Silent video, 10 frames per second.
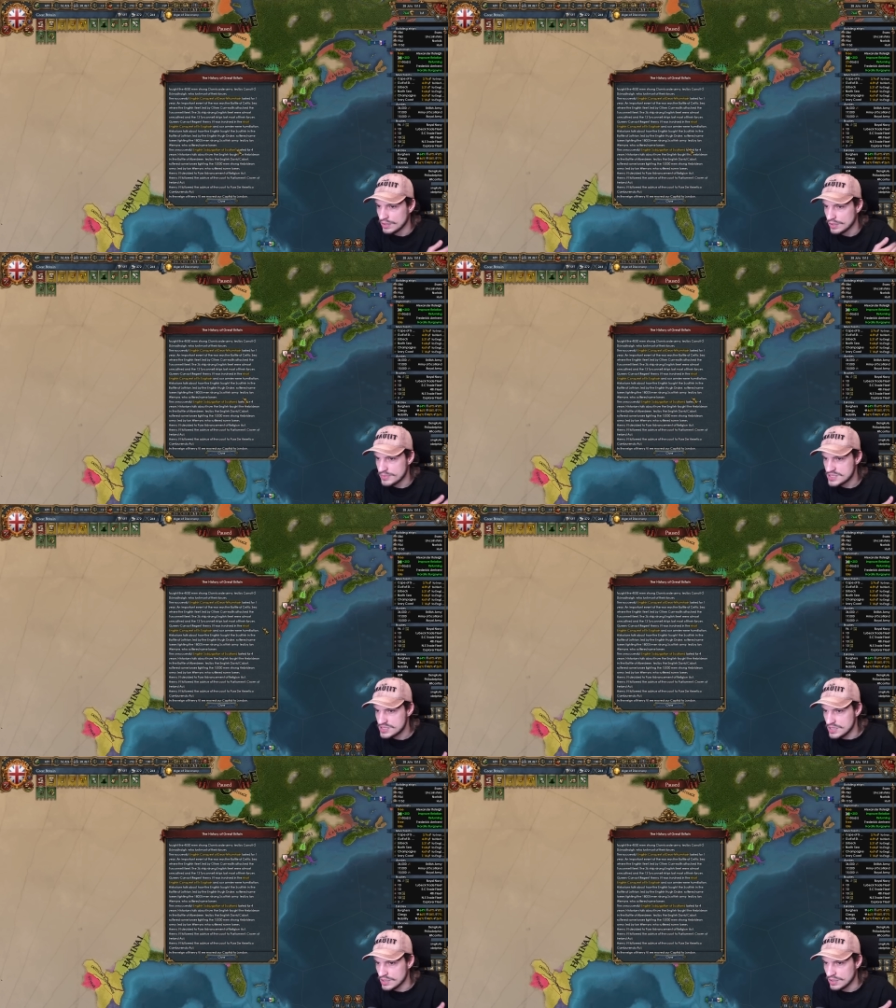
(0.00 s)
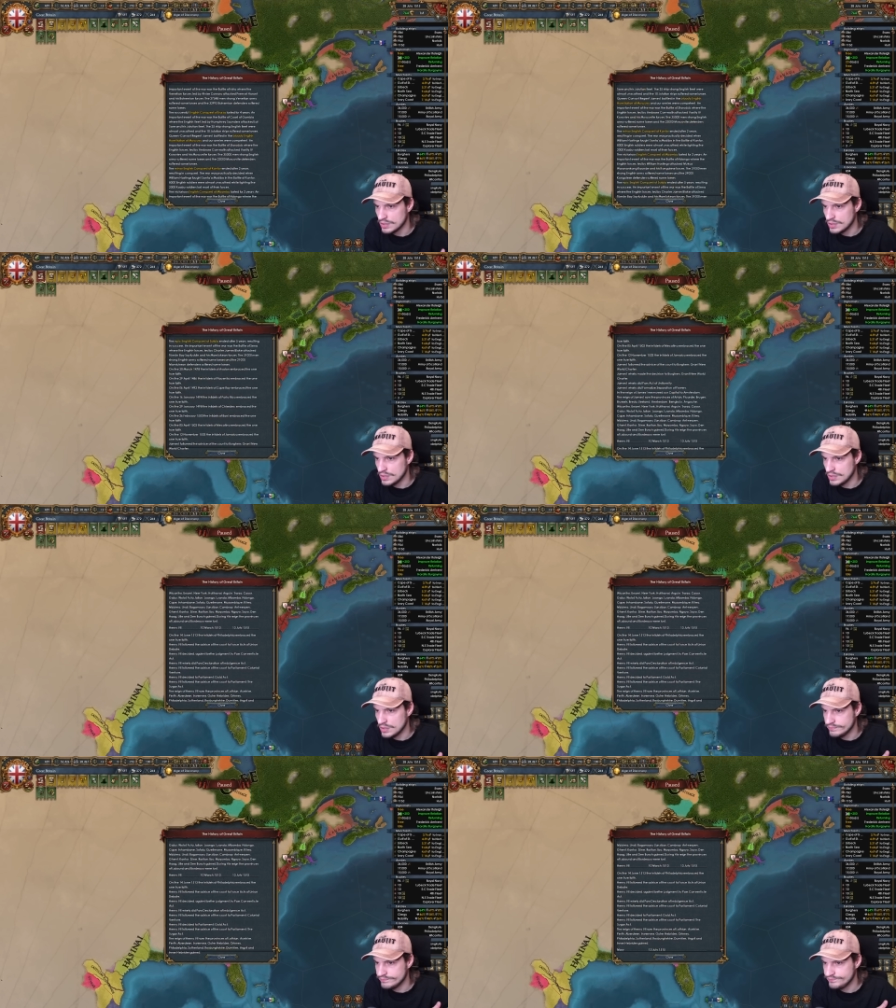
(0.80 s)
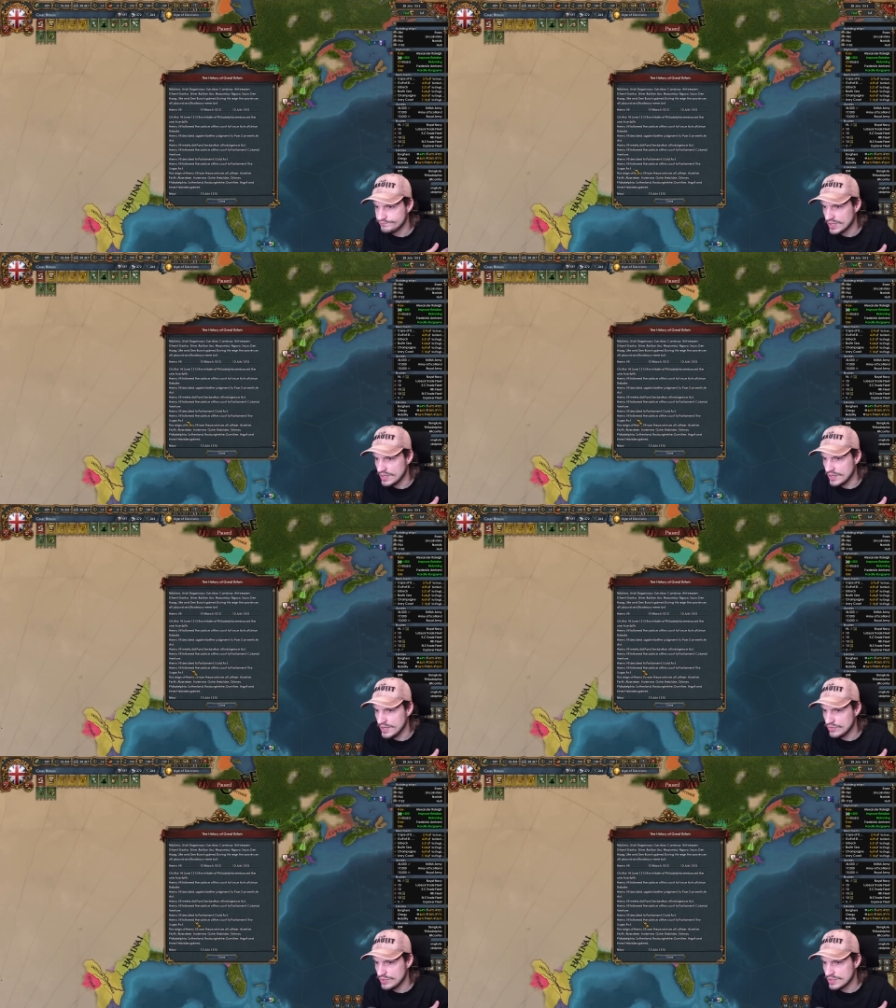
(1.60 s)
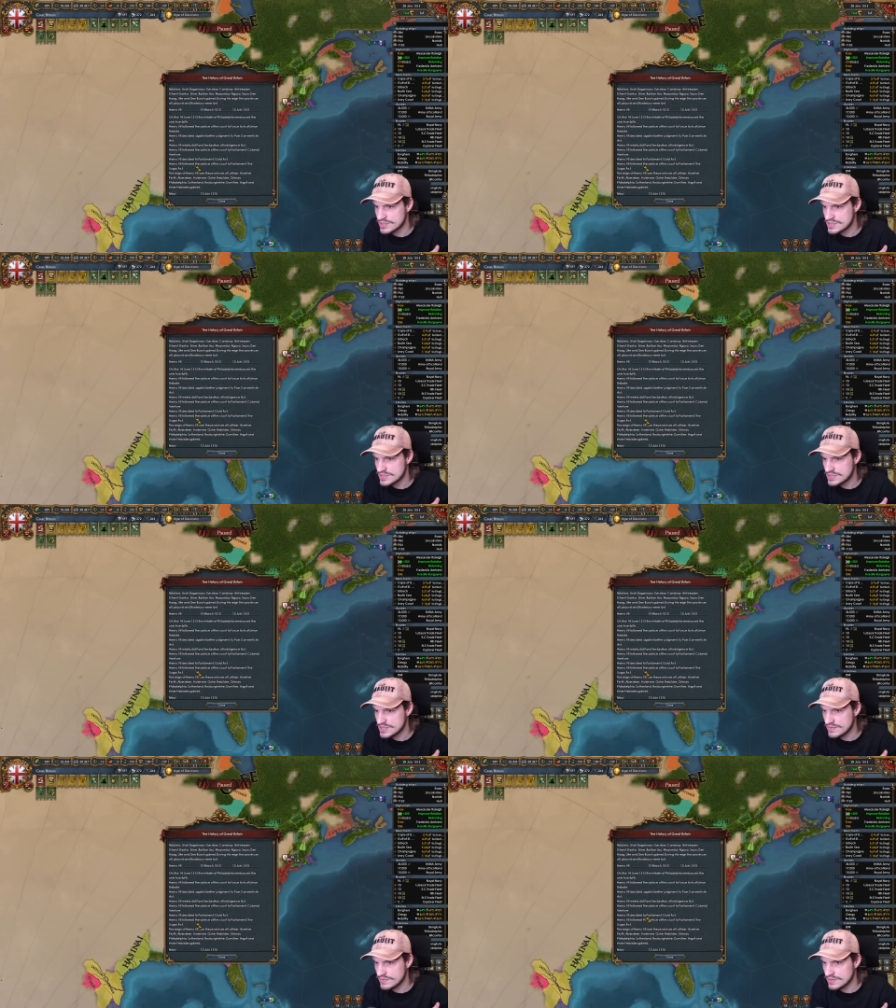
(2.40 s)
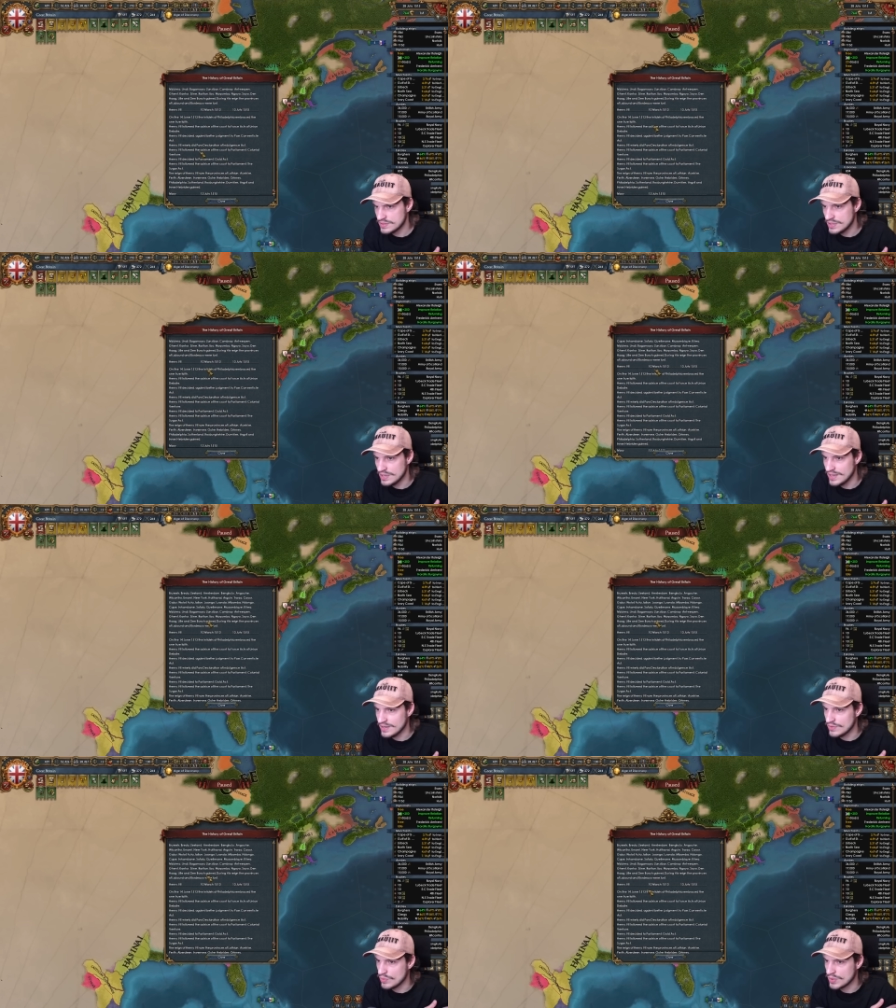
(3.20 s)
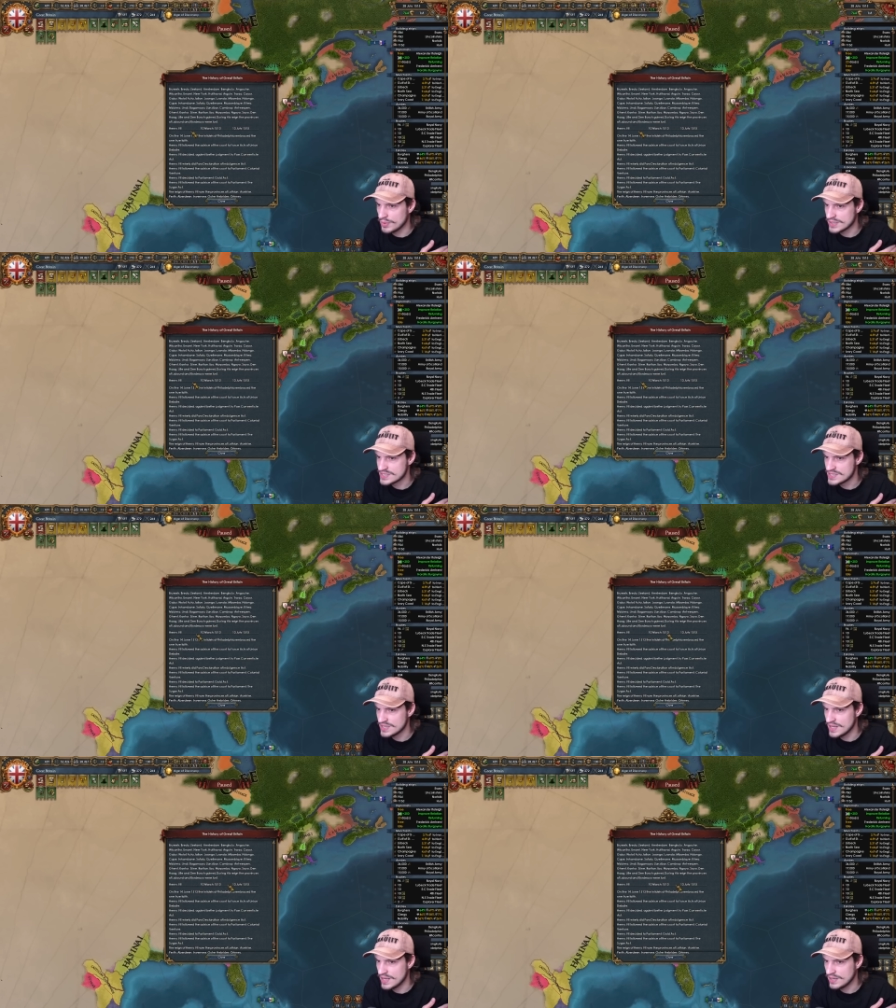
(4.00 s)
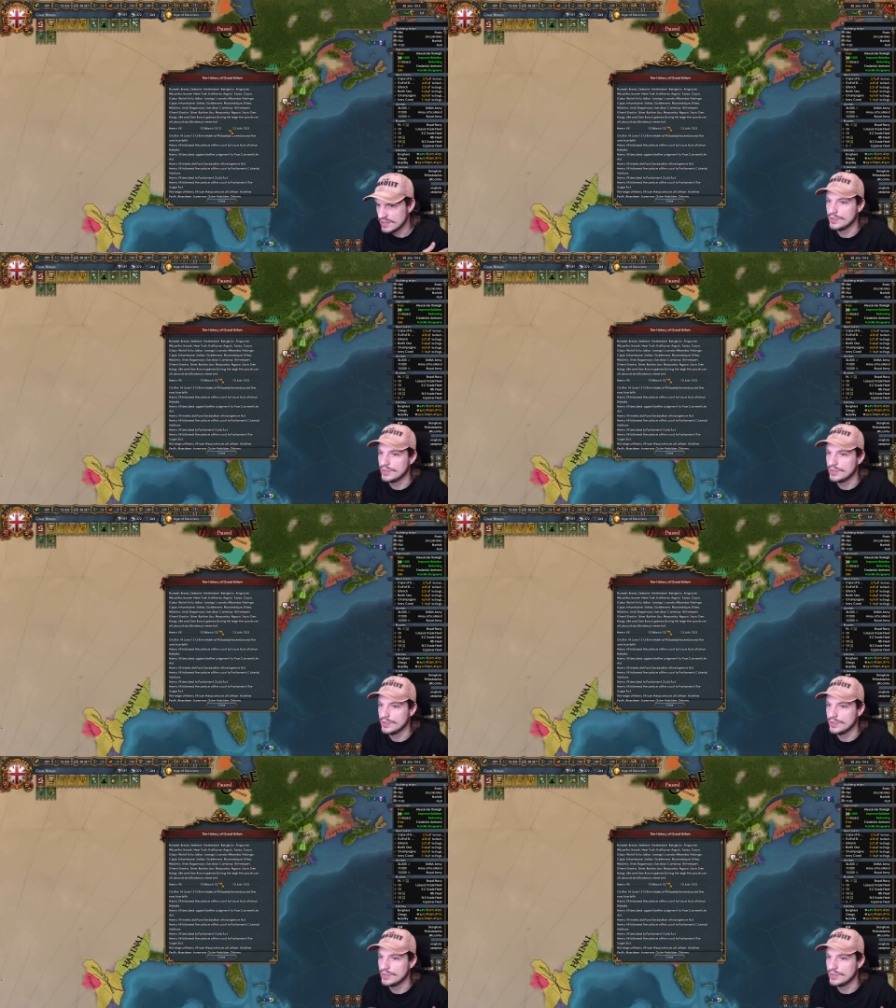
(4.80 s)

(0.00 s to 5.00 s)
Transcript: Let me see. Yeah, Henry the 7th. Yeah, I don't know where we can see that.